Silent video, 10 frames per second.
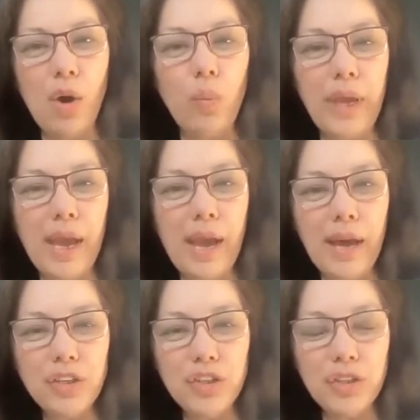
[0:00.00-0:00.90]
We
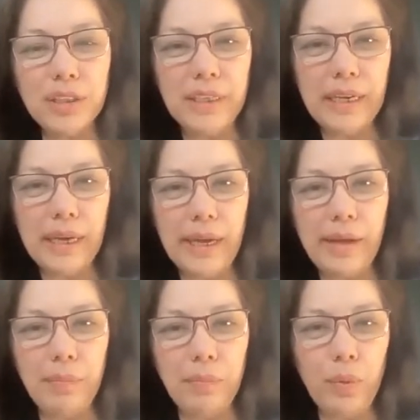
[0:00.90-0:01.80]
actually,
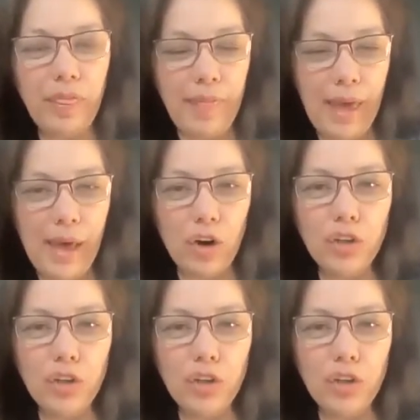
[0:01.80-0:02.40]
with that,